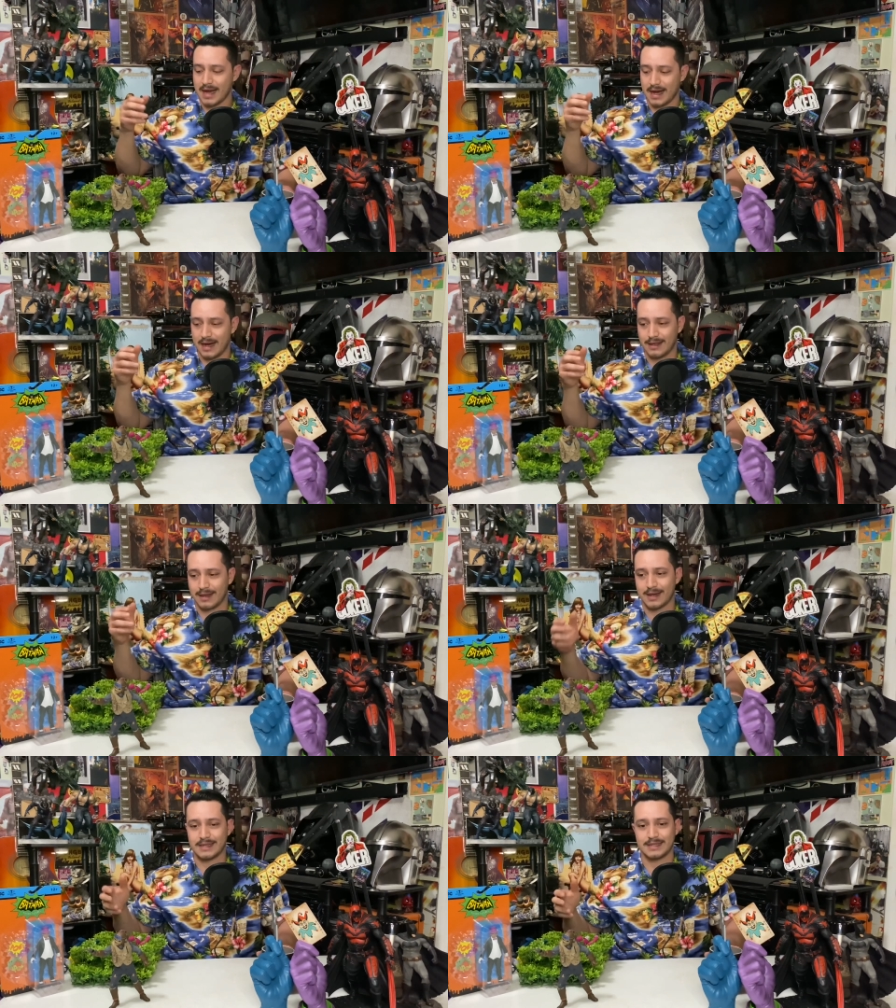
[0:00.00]
Uh,
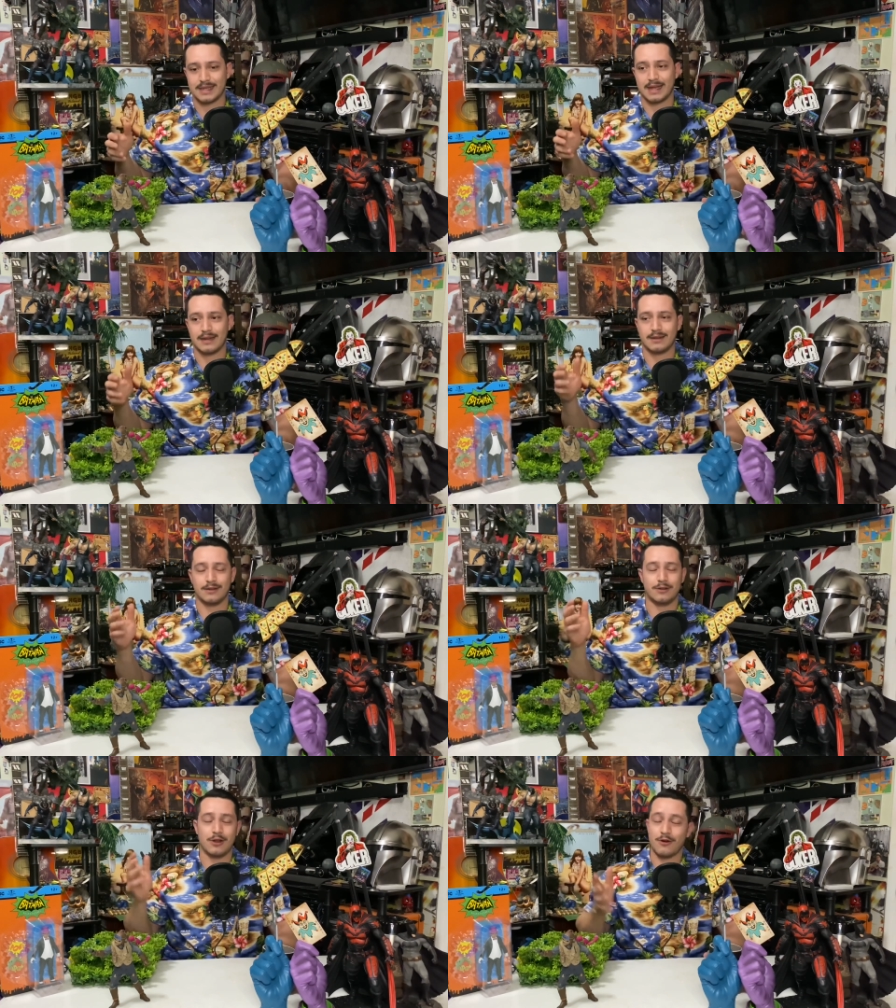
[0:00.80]
like I said,
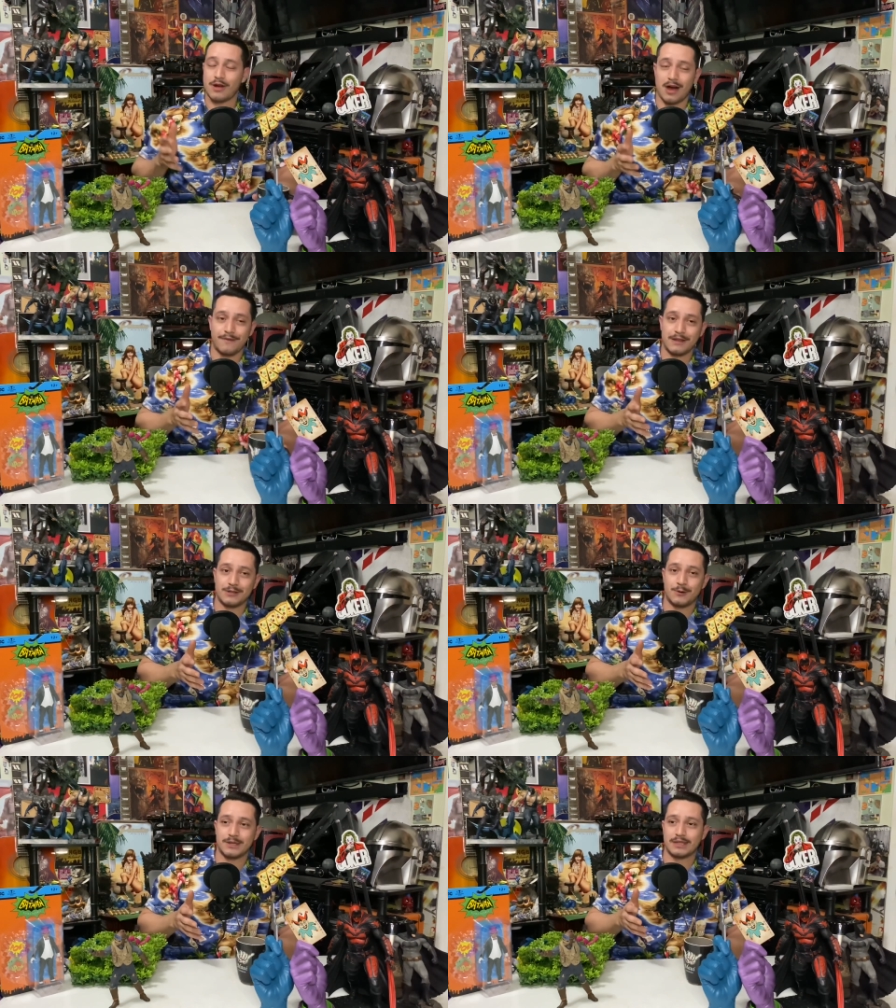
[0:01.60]
no coffee and
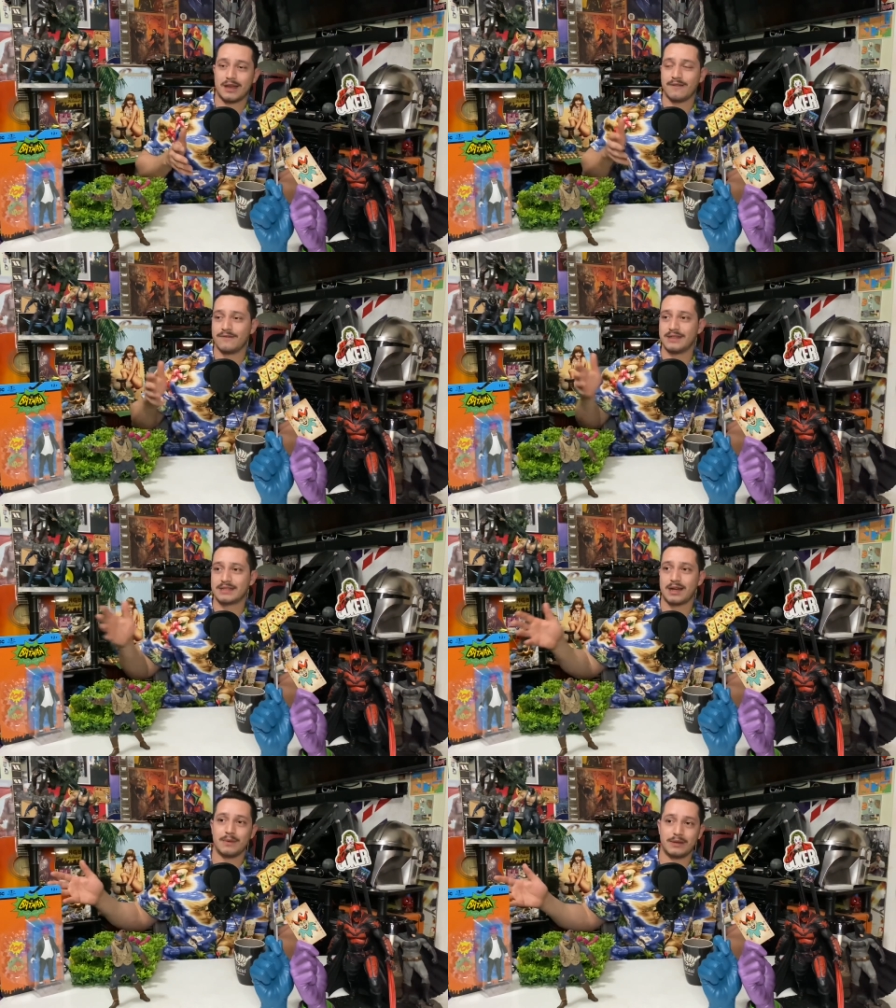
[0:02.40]
toys live this
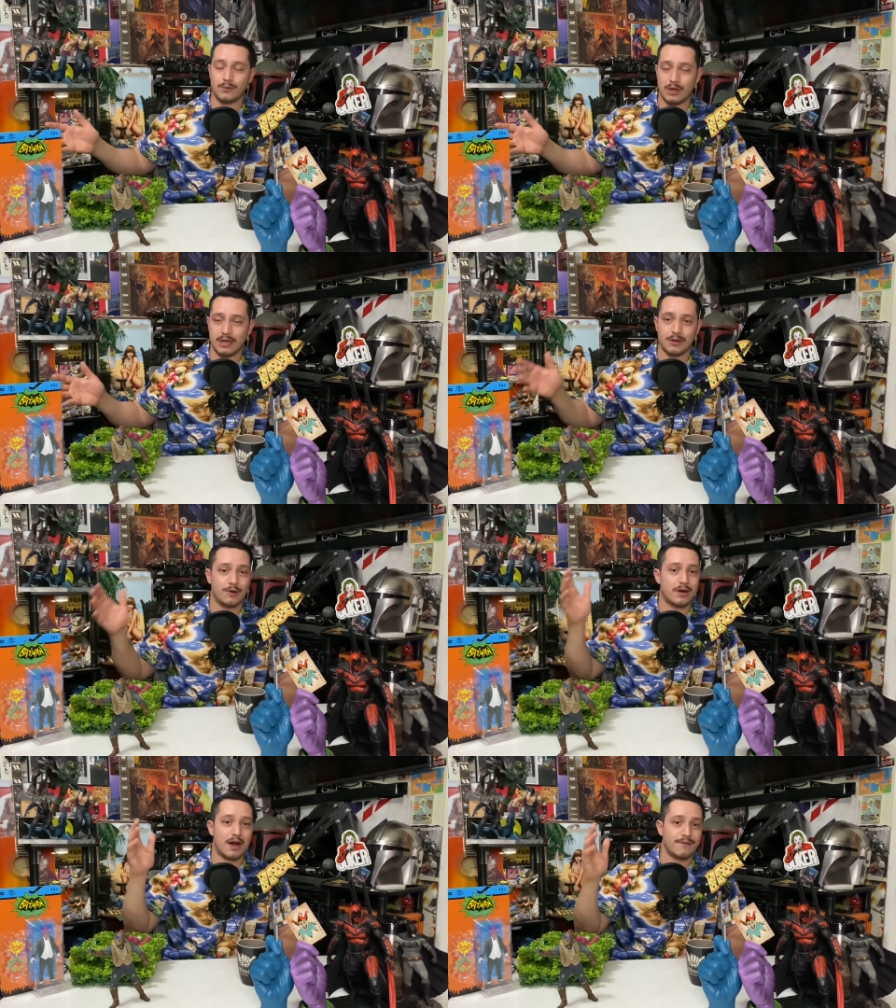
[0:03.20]
coming week. No
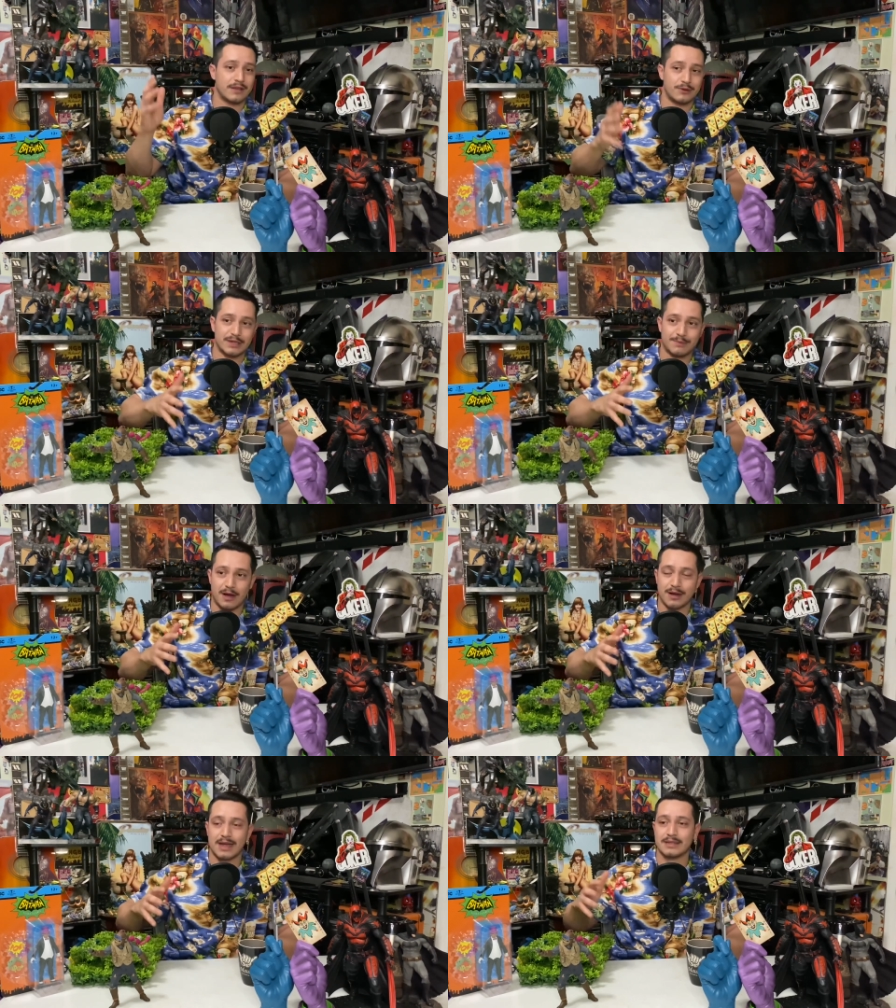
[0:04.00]
coffee and toys
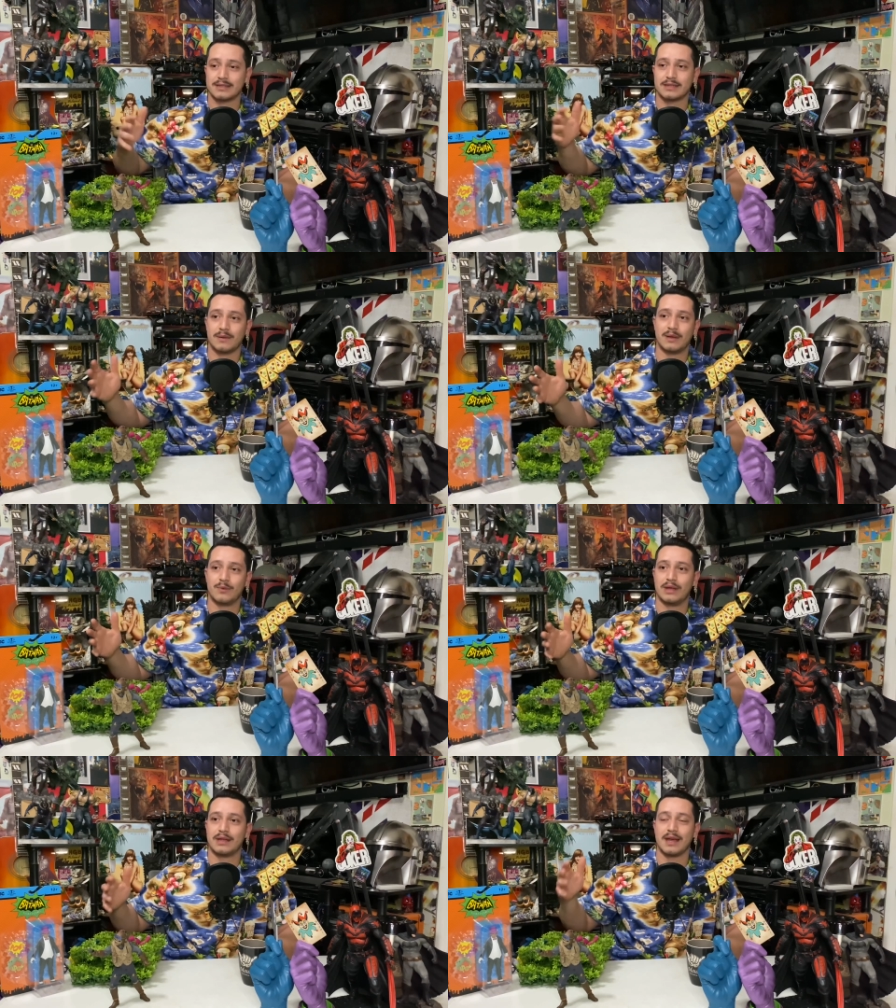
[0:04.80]
podcast this coming
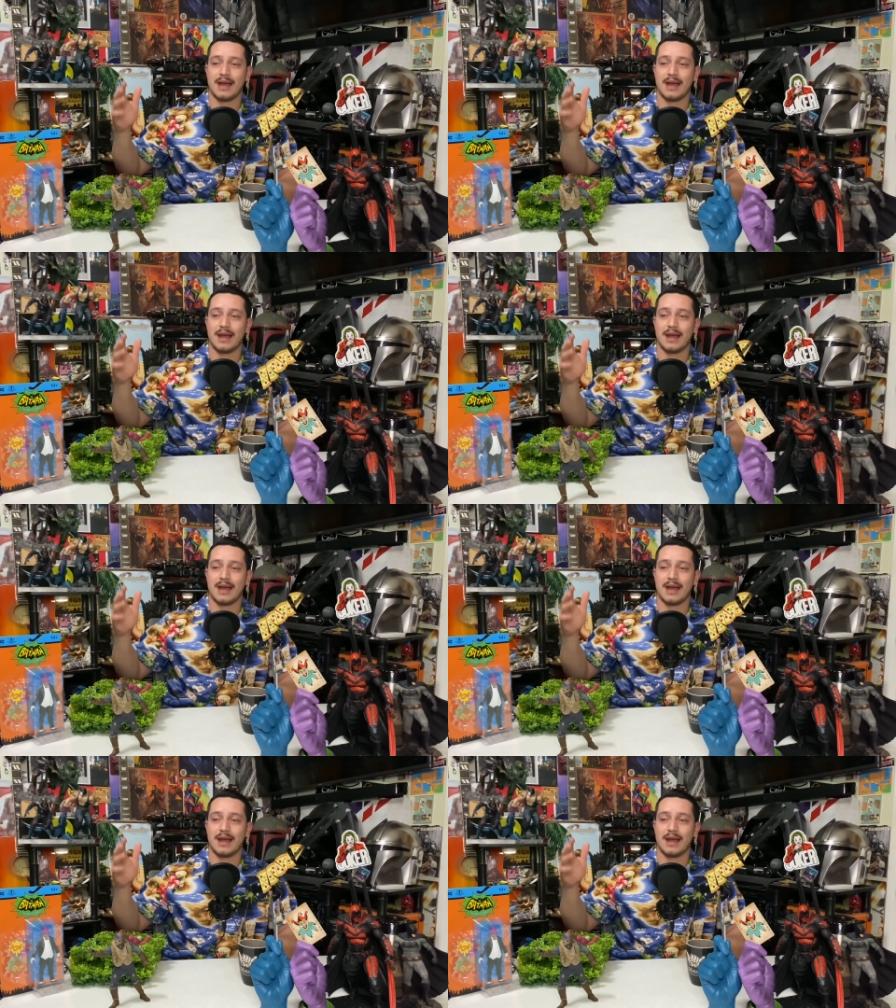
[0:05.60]
week,